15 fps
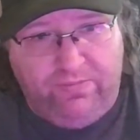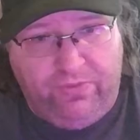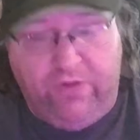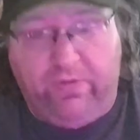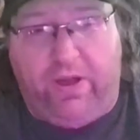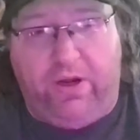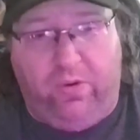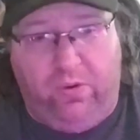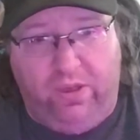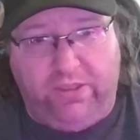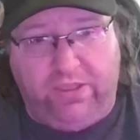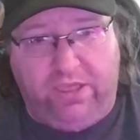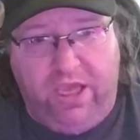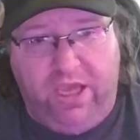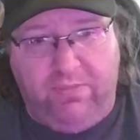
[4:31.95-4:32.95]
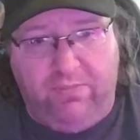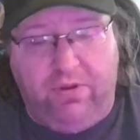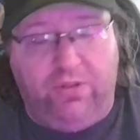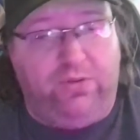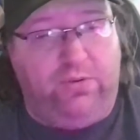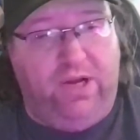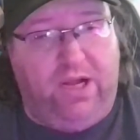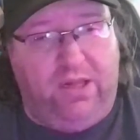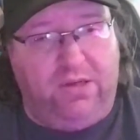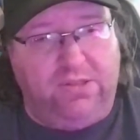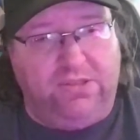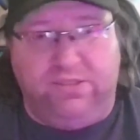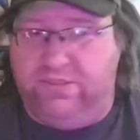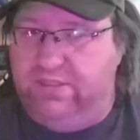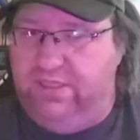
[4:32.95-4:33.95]
If I don't like the game,
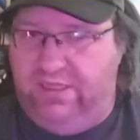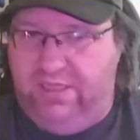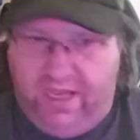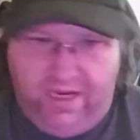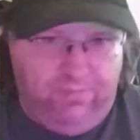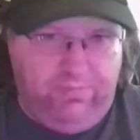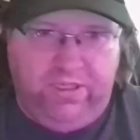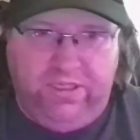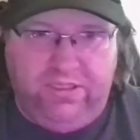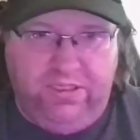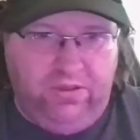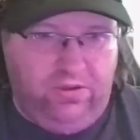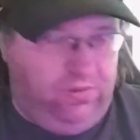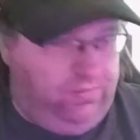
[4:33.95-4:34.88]
$3 is not a big deal.